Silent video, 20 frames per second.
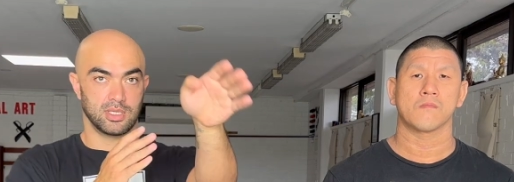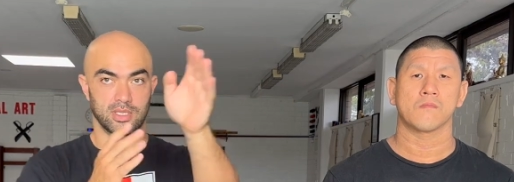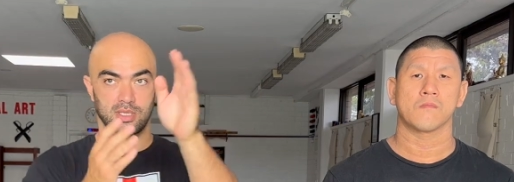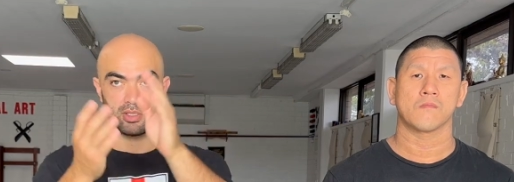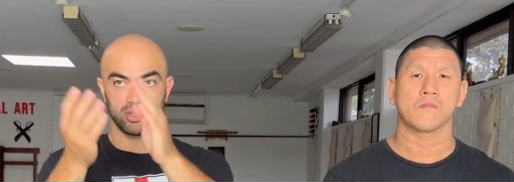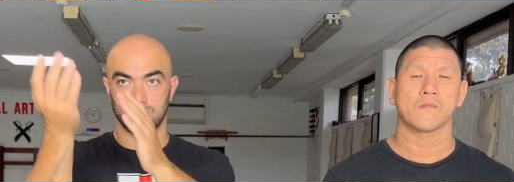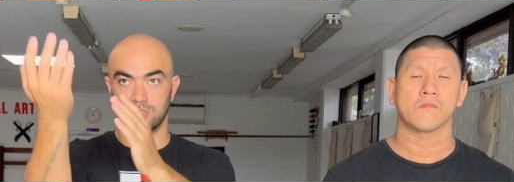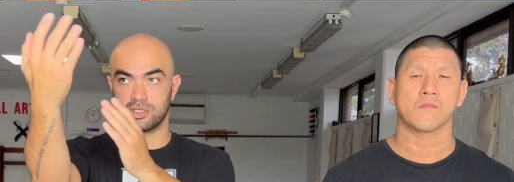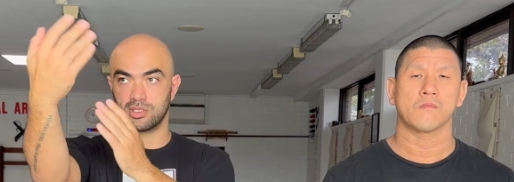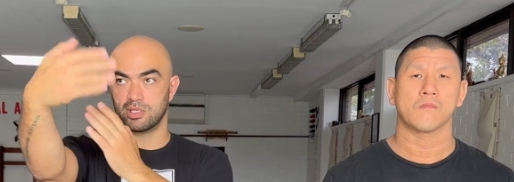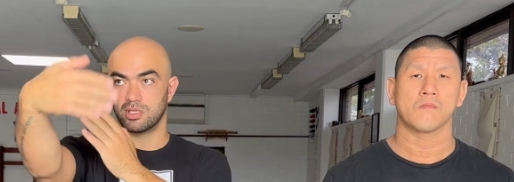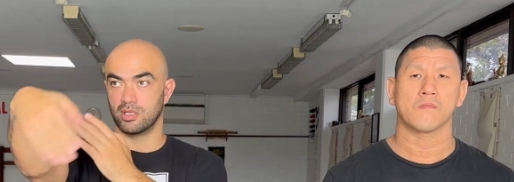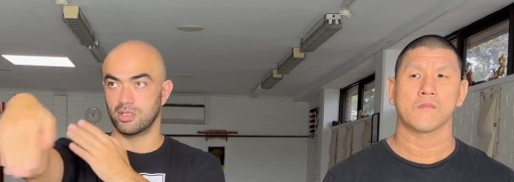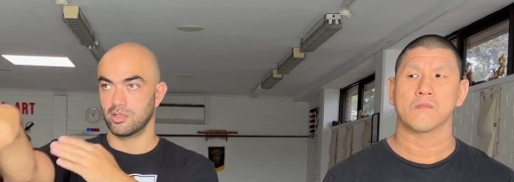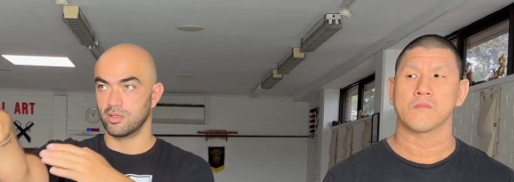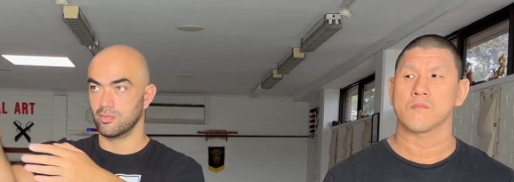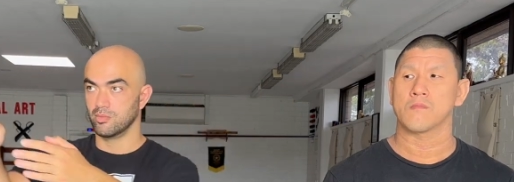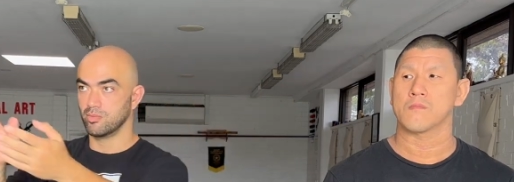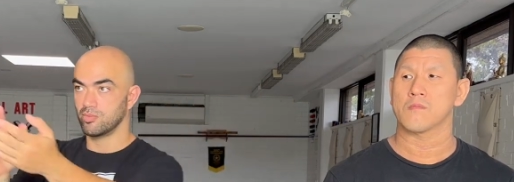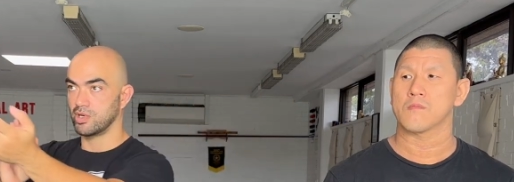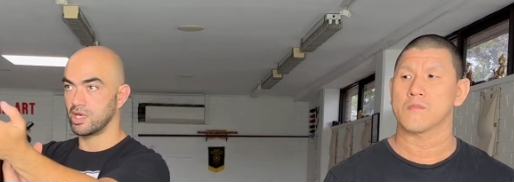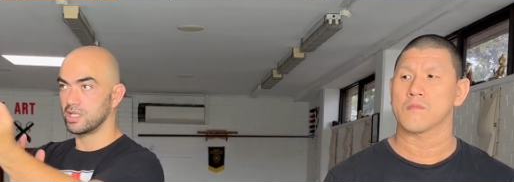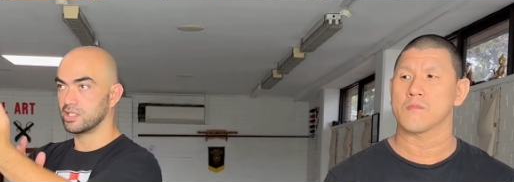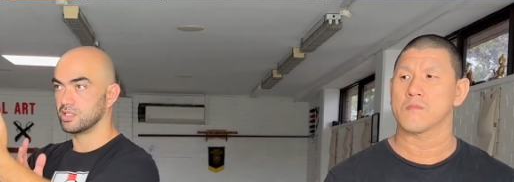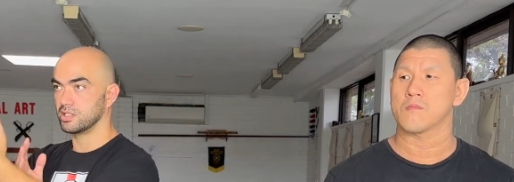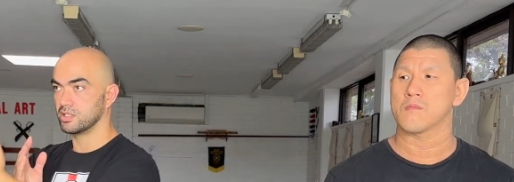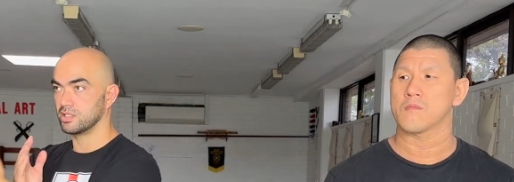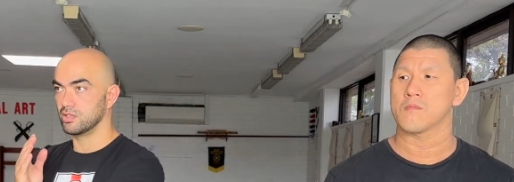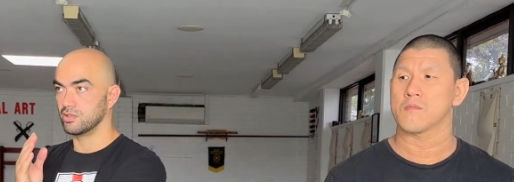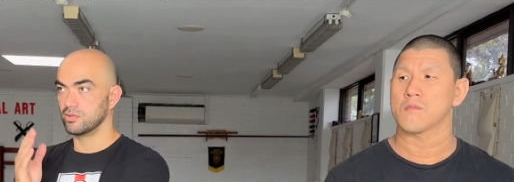Speaker 1: and just
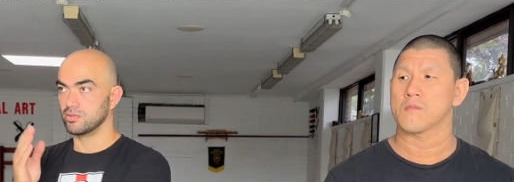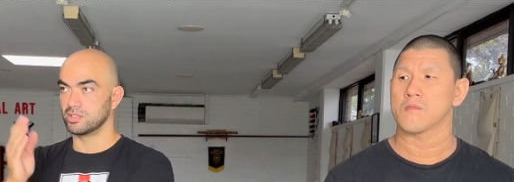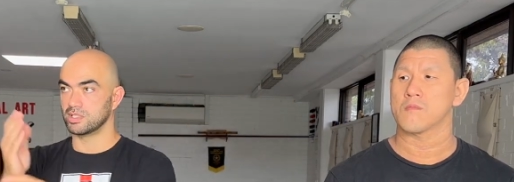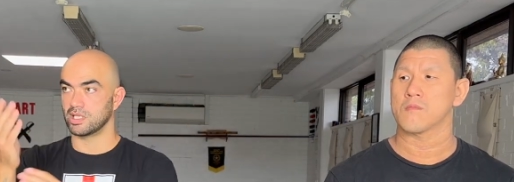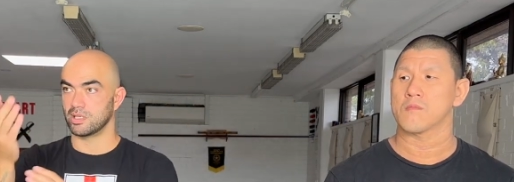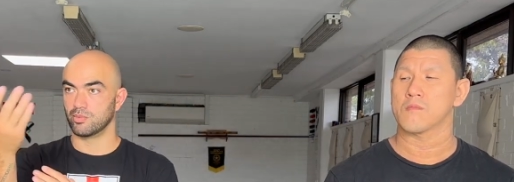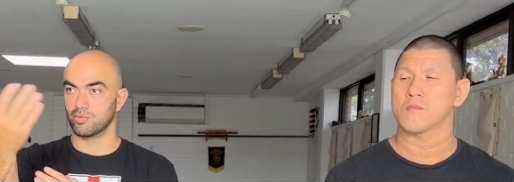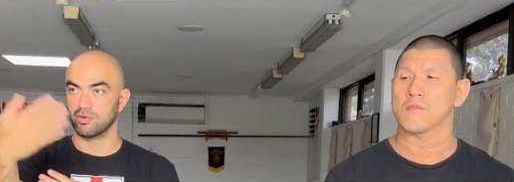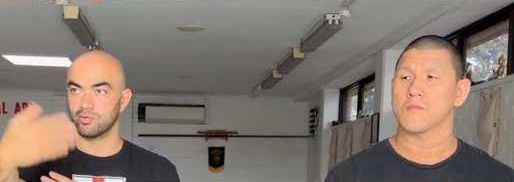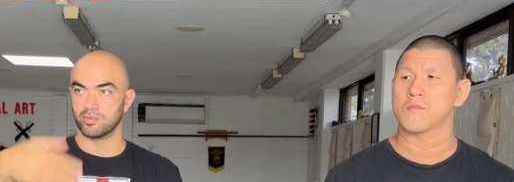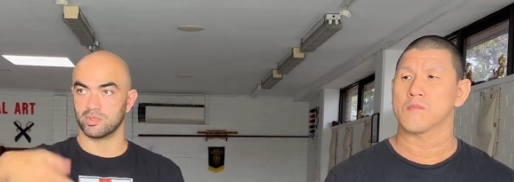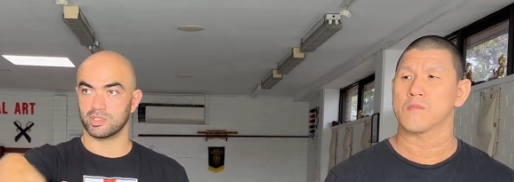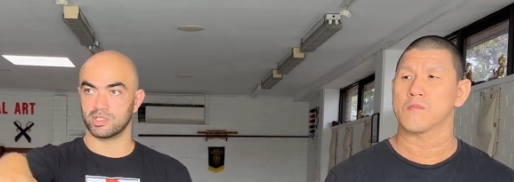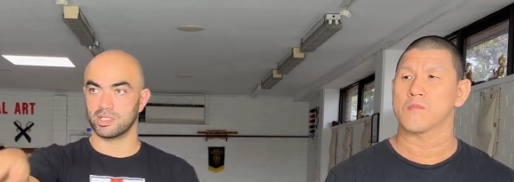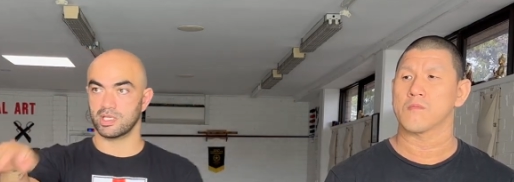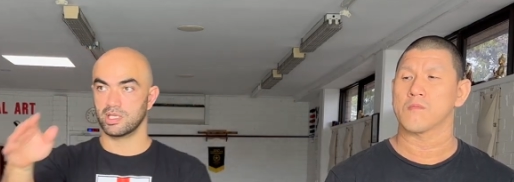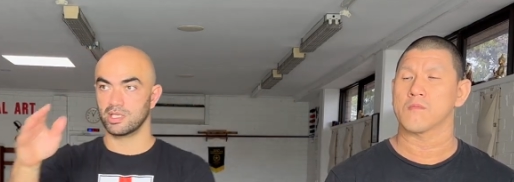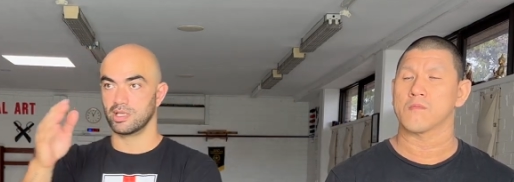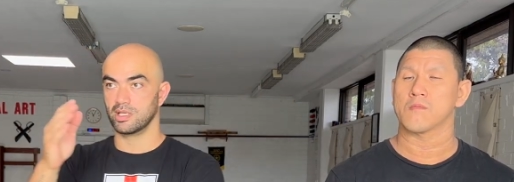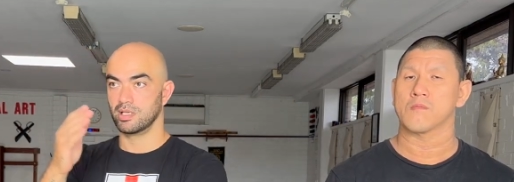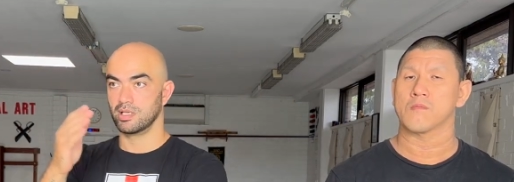practice the Huen Sau movements, yeah?